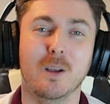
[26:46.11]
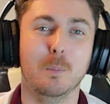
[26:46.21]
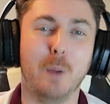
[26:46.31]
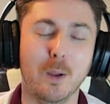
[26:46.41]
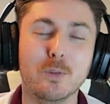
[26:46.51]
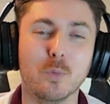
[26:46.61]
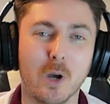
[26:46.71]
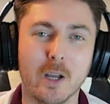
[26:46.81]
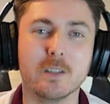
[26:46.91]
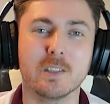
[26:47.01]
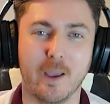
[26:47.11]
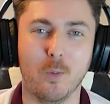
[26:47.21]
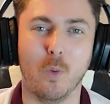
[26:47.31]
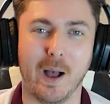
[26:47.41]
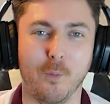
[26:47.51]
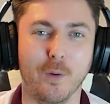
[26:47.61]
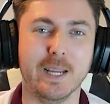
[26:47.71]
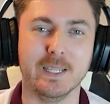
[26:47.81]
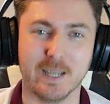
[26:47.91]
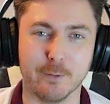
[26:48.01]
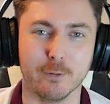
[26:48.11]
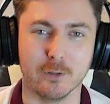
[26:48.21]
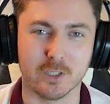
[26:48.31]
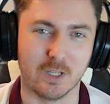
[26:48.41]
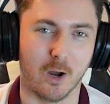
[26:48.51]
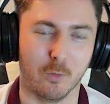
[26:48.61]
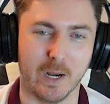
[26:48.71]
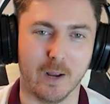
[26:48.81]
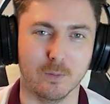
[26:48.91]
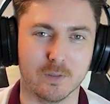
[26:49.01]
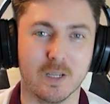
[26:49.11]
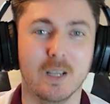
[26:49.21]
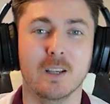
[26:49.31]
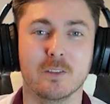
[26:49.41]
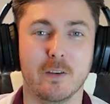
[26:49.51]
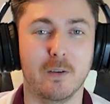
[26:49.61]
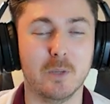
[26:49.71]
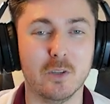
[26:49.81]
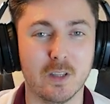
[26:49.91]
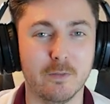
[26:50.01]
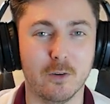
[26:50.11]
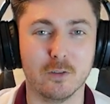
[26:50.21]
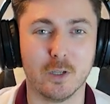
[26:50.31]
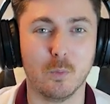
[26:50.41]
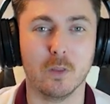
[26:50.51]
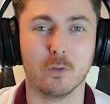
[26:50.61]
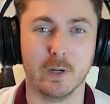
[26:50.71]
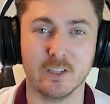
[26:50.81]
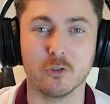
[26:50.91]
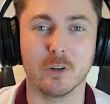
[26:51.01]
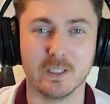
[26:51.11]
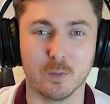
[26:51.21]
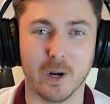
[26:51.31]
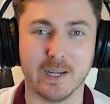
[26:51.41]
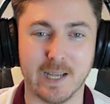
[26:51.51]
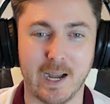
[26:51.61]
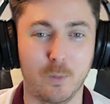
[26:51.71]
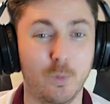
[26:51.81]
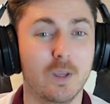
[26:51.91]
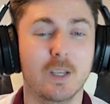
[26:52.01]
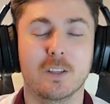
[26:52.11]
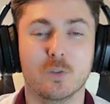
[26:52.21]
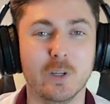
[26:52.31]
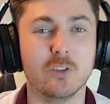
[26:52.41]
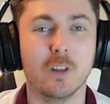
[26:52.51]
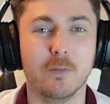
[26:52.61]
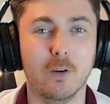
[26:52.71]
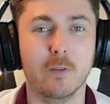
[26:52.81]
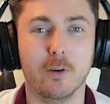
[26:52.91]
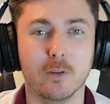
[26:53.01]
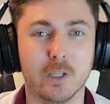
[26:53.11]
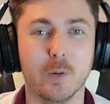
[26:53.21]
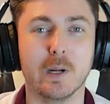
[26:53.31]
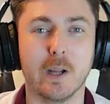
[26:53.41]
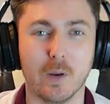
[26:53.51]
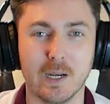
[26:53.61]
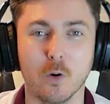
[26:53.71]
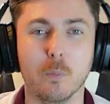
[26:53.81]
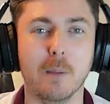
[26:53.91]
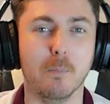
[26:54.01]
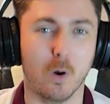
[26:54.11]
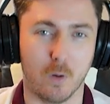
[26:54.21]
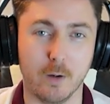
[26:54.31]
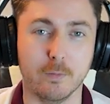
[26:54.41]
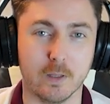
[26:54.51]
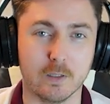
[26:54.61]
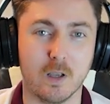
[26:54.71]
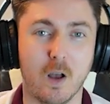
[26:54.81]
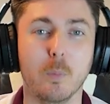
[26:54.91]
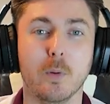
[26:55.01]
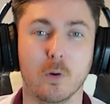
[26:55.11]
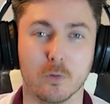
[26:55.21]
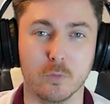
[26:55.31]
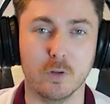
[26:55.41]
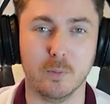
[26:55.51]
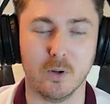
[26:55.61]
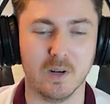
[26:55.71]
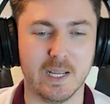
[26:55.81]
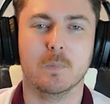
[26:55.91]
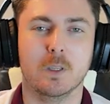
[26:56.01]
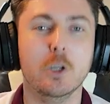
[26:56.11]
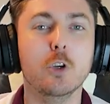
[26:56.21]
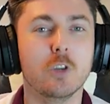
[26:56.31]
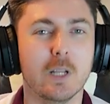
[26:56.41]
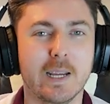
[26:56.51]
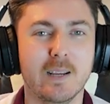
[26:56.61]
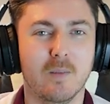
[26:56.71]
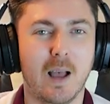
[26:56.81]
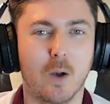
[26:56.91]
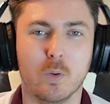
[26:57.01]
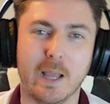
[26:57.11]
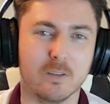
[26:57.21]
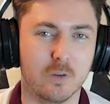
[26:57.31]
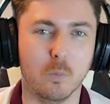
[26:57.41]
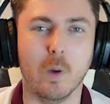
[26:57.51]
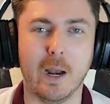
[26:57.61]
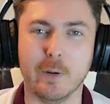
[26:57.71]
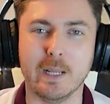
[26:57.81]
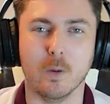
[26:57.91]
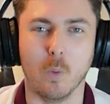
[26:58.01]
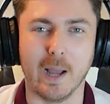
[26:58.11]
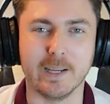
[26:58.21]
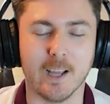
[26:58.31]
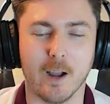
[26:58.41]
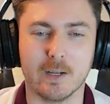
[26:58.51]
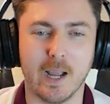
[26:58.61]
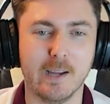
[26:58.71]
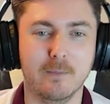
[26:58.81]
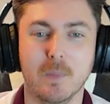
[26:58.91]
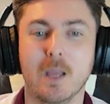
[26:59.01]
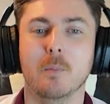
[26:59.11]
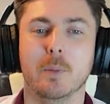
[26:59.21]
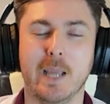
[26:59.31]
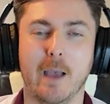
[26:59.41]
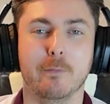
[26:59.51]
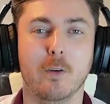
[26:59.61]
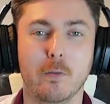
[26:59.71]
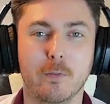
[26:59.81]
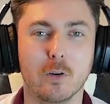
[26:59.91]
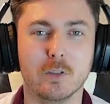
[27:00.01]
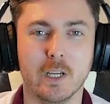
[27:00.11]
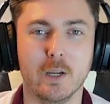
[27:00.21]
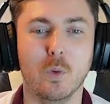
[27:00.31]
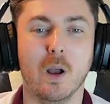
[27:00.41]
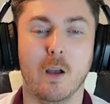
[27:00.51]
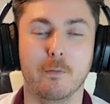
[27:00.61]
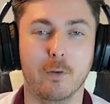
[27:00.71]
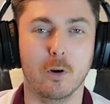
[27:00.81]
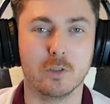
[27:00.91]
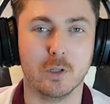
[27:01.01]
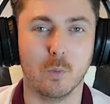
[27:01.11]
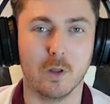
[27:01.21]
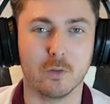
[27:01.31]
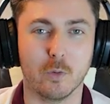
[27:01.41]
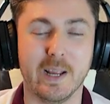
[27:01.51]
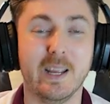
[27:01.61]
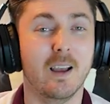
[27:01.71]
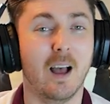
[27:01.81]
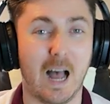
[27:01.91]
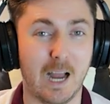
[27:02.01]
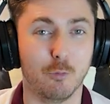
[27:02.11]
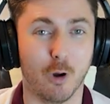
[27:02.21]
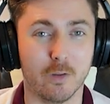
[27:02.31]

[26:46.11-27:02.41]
Both work so well in different scenarios. So if I'm using the 4-2-1-3 and struggling to break down, switch to the 4-4-2 and go a little bit more over the top or through bally. Usually, I'll get somewhere either way, okay? But yeah, 4-4-2 and 4-2-1-3, I rock